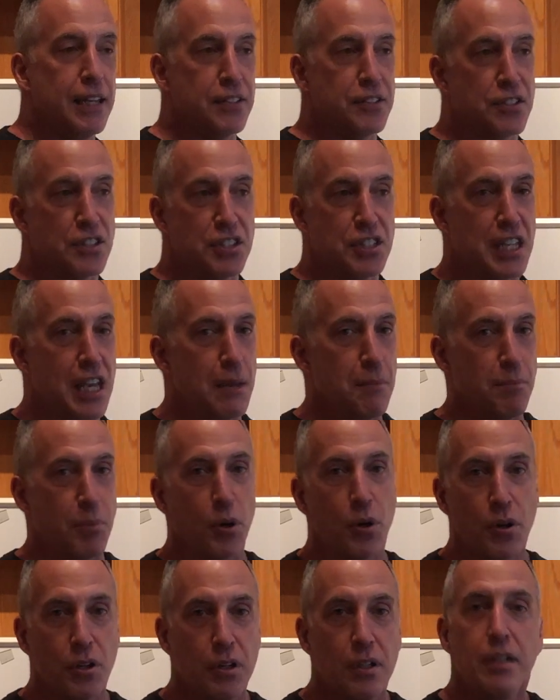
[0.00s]
it's the same
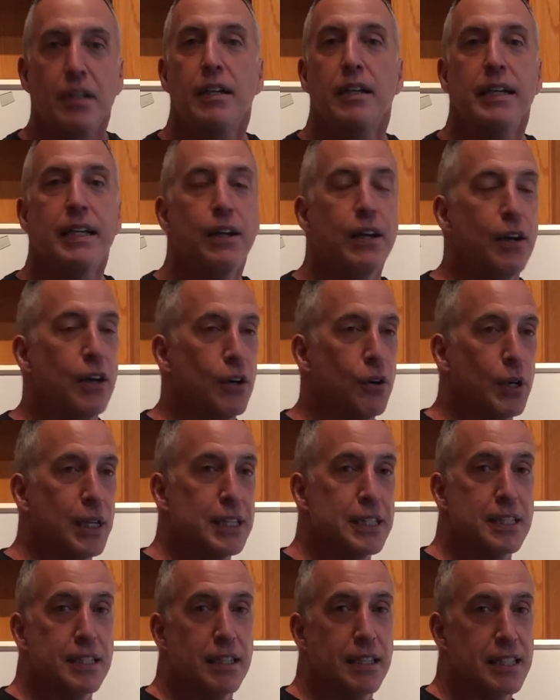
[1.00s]
burr, or
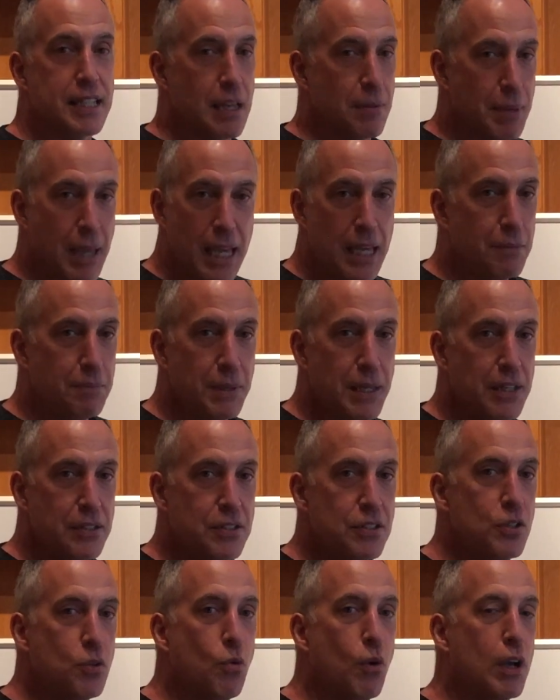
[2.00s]
it's the same
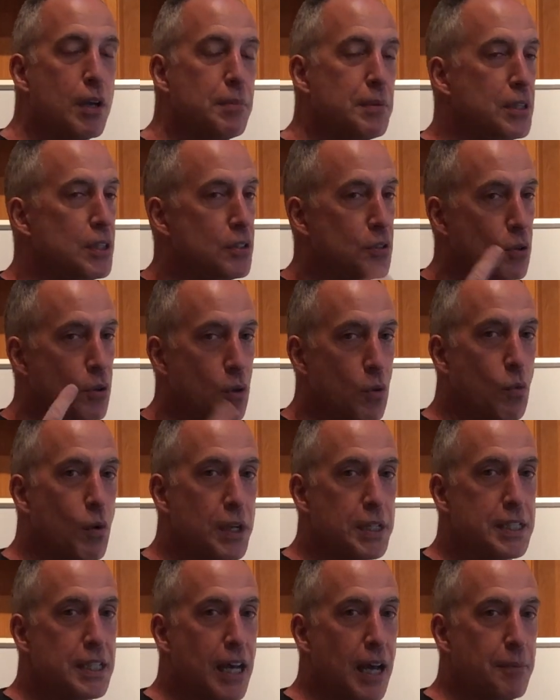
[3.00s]
handpiece, you want to be doing it
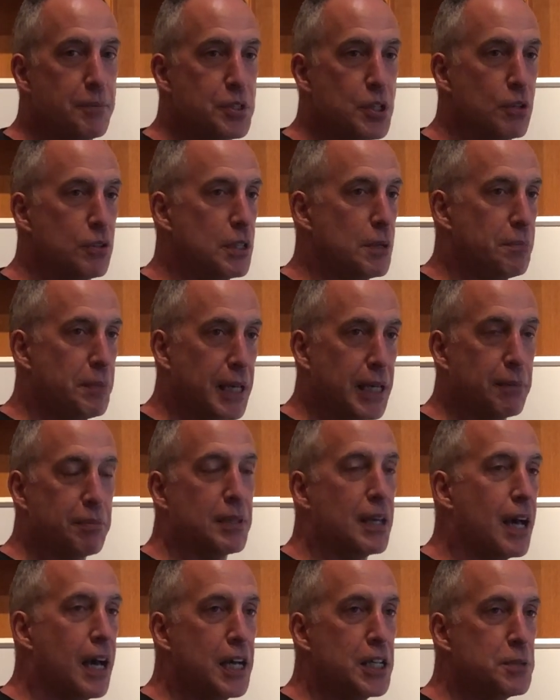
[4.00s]
one time. So you pick up
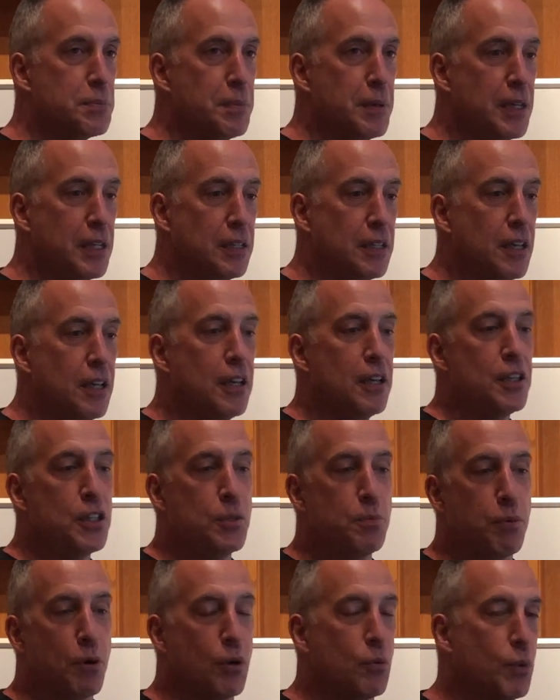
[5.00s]
the high-speed,
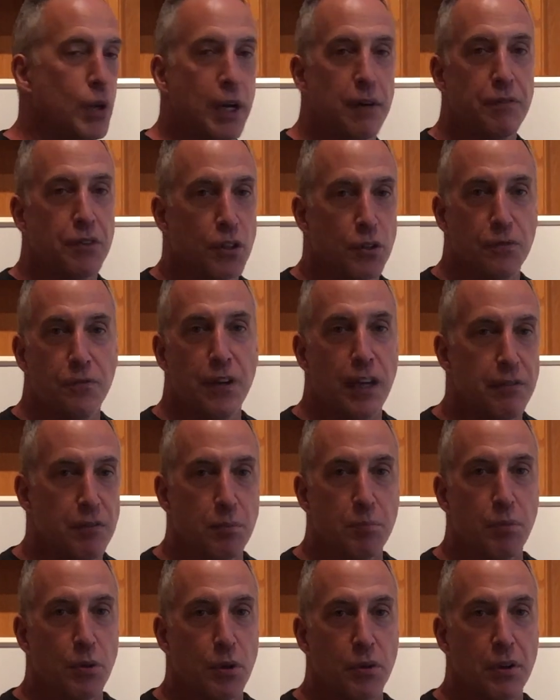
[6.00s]
you put whatever your
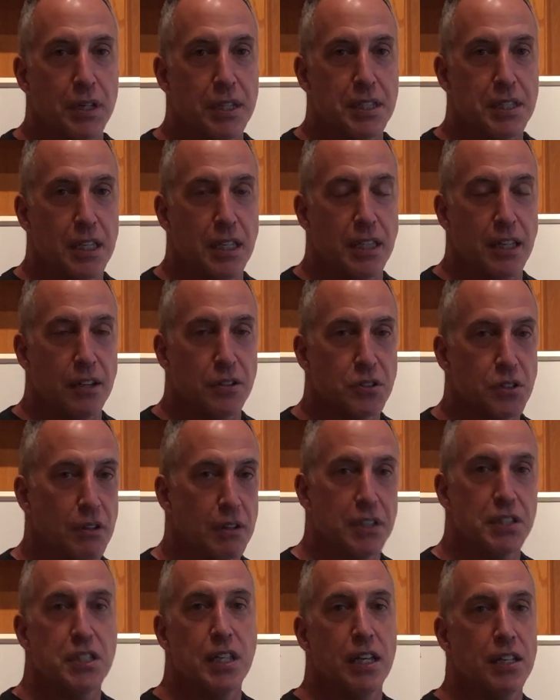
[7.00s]
favorite burr is in there, so
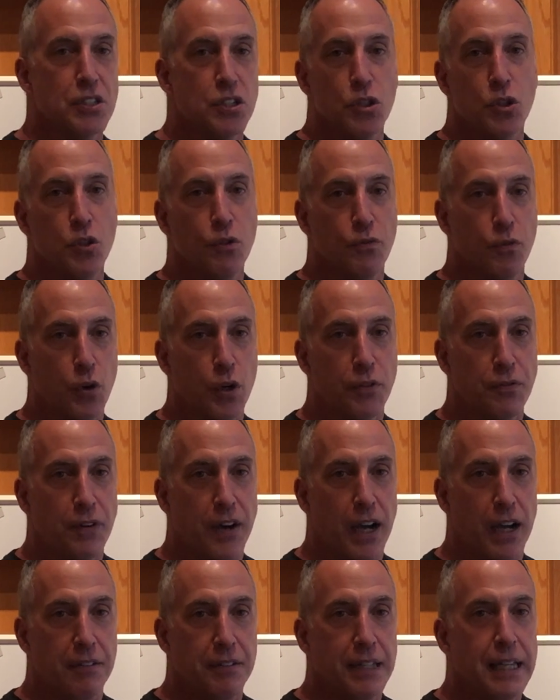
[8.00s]
let's say it's a
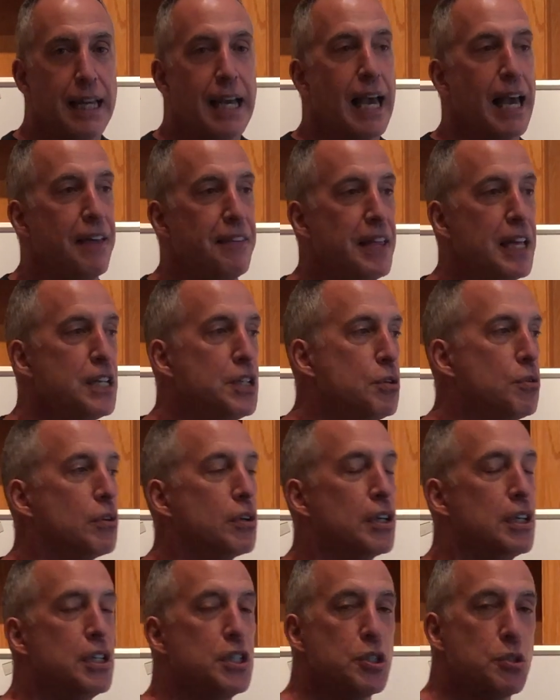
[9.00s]
245, and then you are
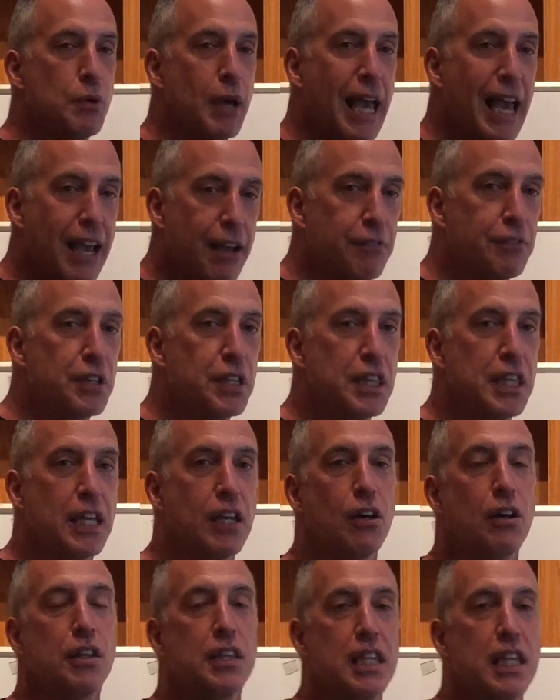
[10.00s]
going to do everything
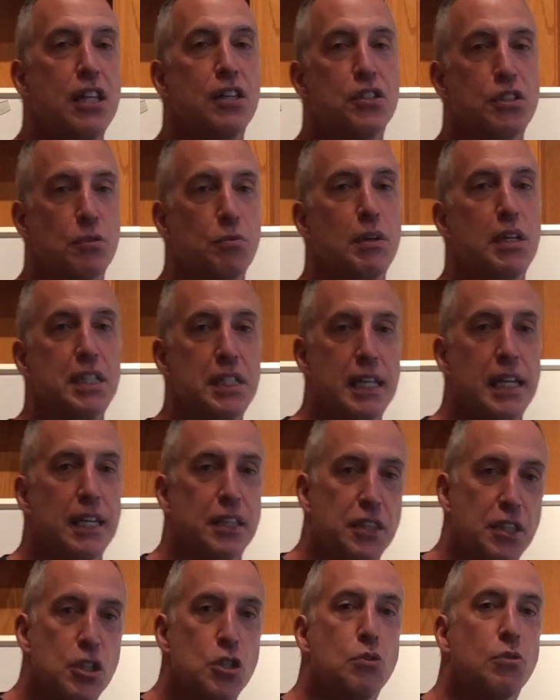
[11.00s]
on these 3
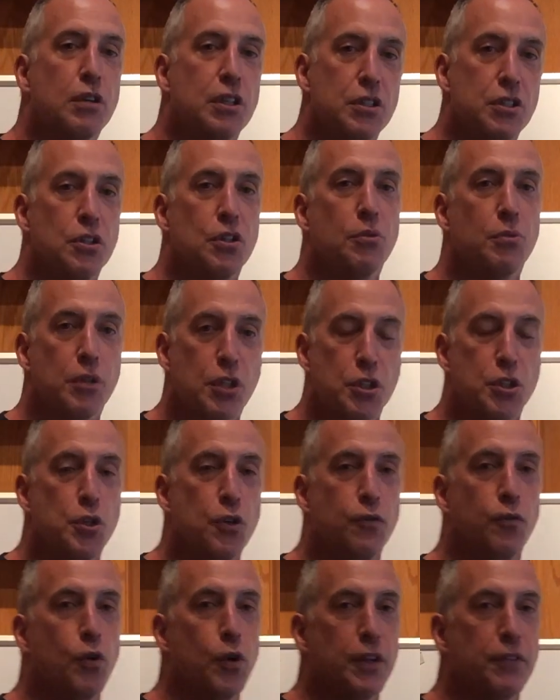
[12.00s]
teeth that you can do with the
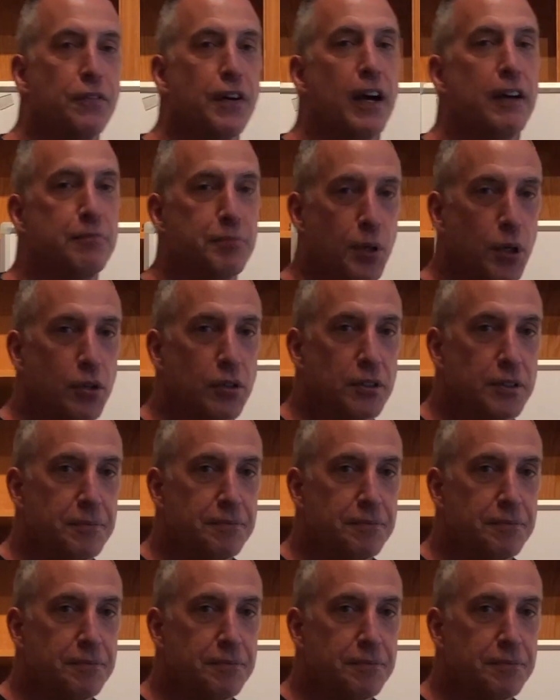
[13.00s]
245 burr